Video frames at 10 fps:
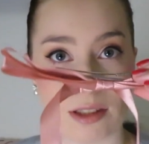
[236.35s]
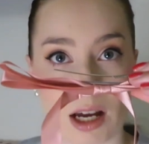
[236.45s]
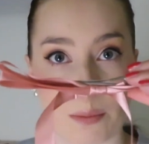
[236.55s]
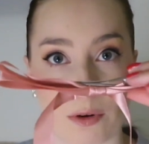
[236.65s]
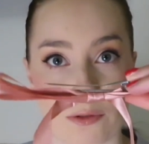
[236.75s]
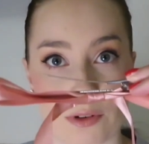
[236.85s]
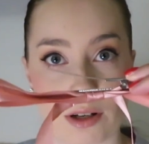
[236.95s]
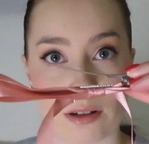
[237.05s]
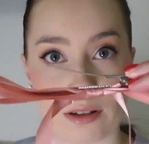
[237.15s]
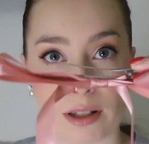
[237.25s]
type of
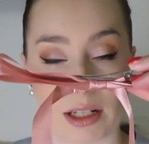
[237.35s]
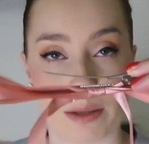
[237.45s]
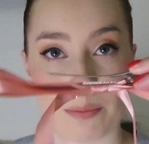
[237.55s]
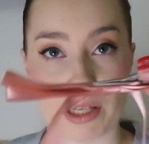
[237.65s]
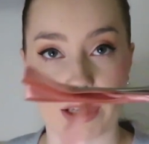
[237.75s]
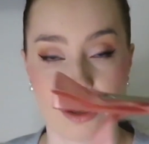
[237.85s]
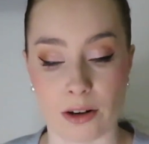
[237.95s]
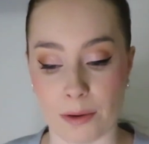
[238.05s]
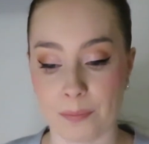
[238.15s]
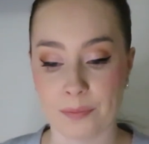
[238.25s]
clip
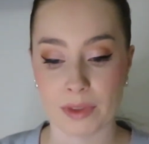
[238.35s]
here,